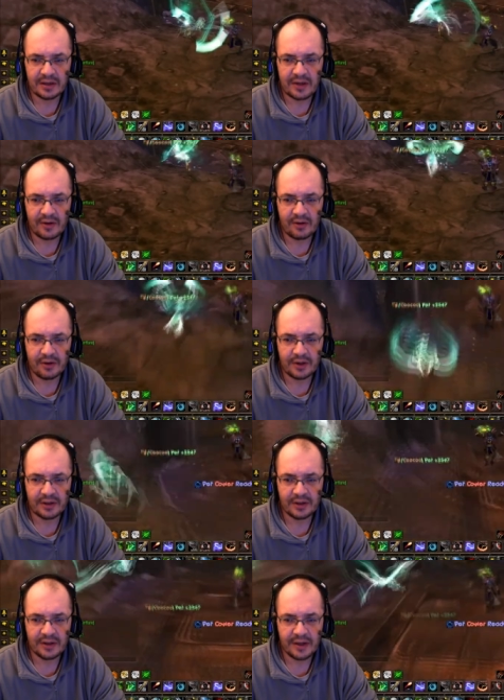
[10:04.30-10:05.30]
Another
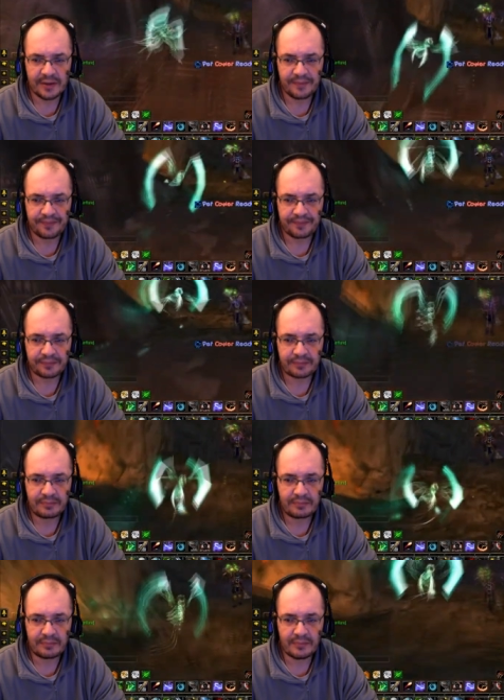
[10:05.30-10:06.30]
hard-hitting guy.
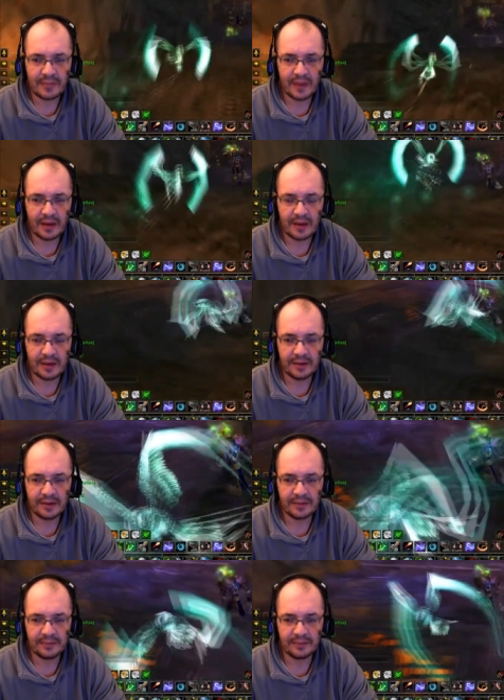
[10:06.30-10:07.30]
And
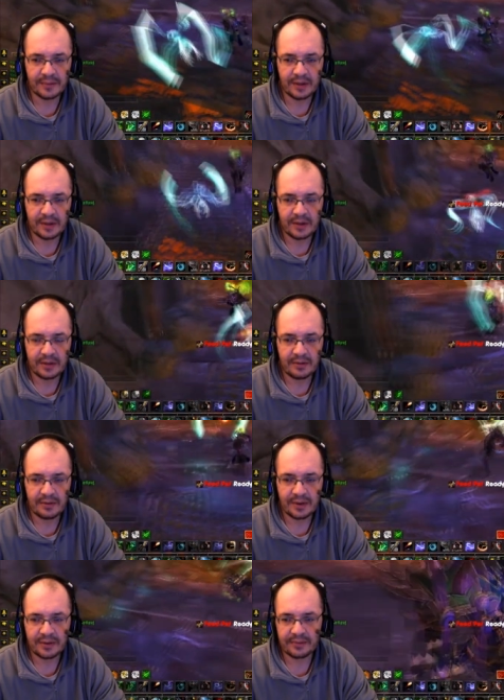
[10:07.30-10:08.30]

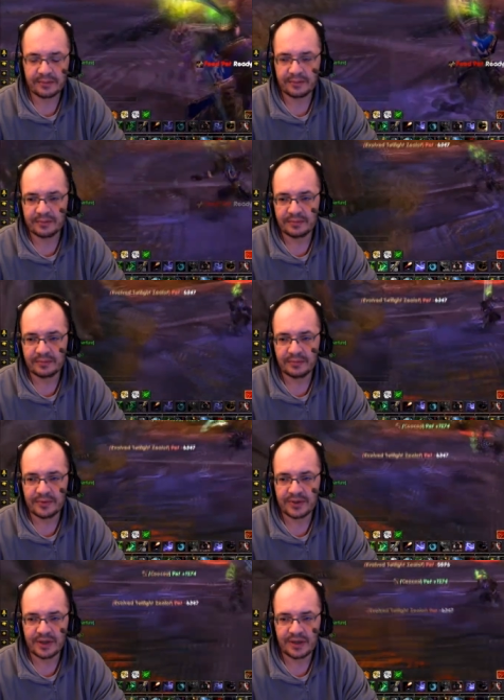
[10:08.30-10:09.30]
right,
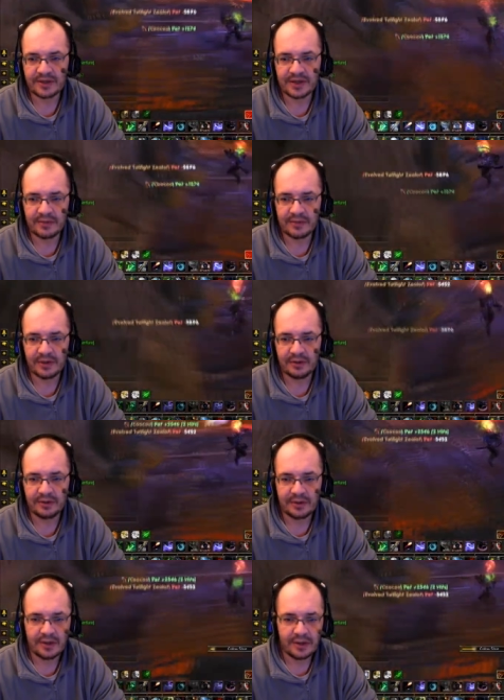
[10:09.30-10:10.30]
once again, same
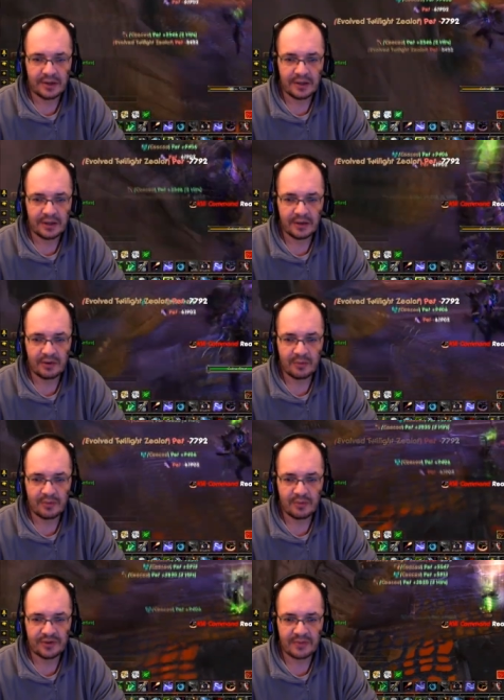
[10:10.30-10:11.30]
deal. I
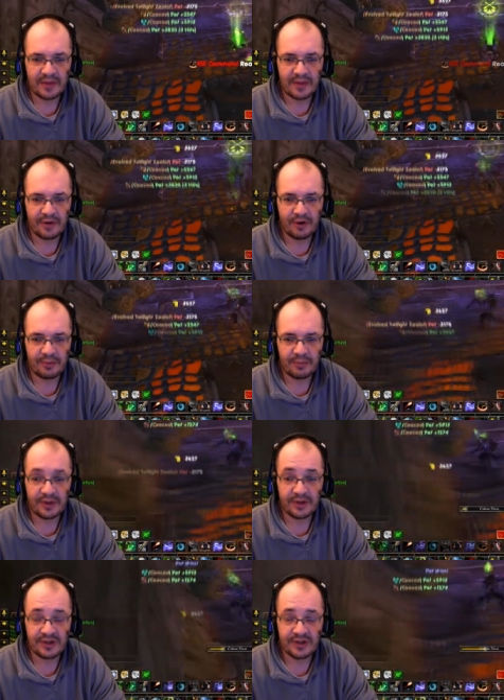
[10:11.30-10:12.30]
couldn't burst him down that hard,
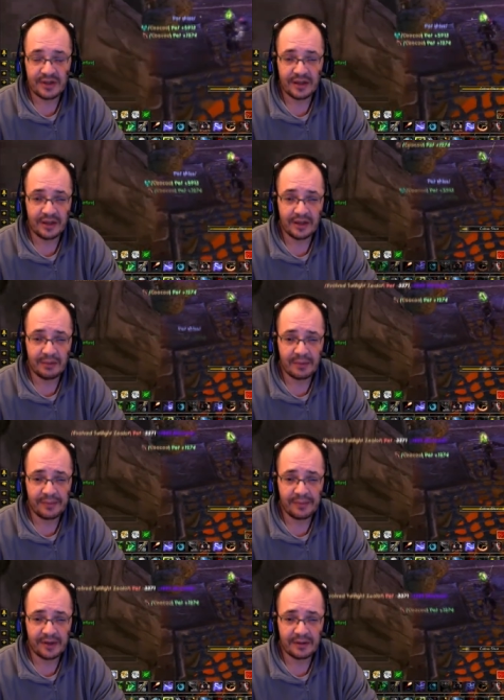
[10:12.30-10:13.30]
but you see there, he hit my
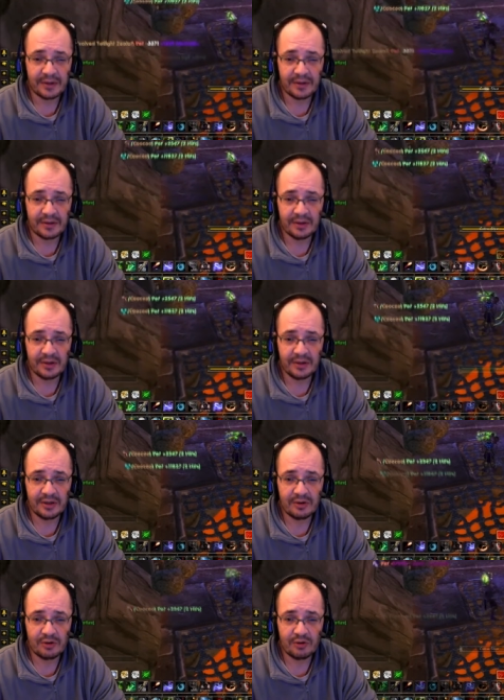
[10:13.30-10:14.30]
pet. I mean,
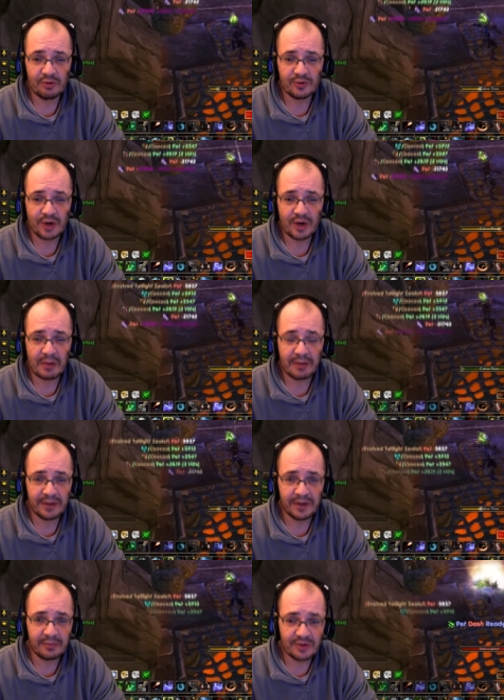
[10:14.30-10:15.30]
he almost took up my
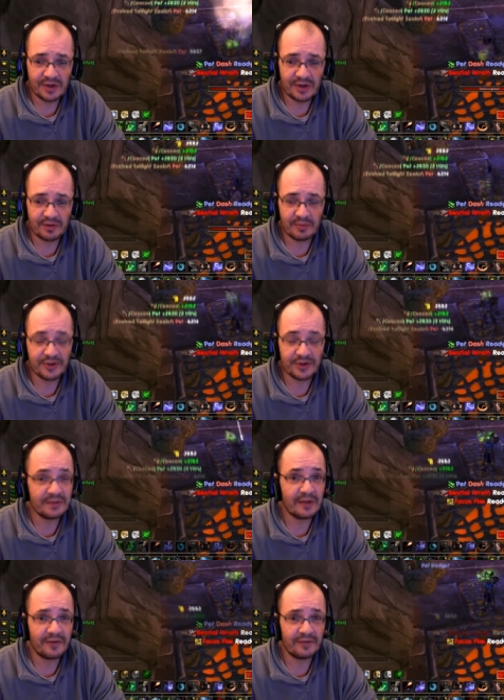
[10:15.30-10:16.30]
pet because I couldn't burst
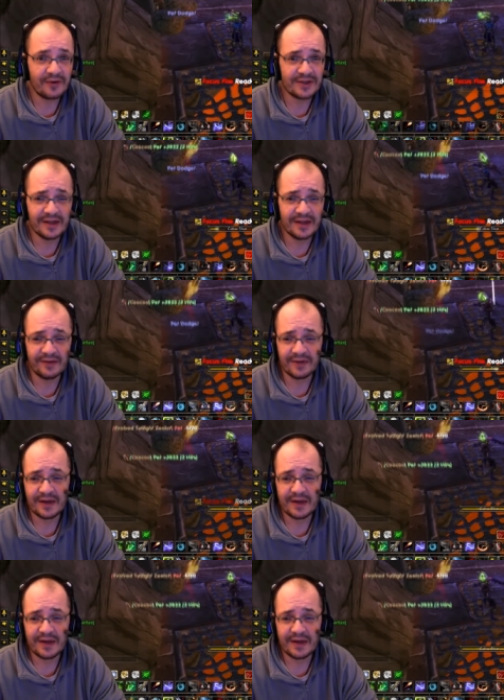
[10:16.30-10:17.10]
him down fast enough.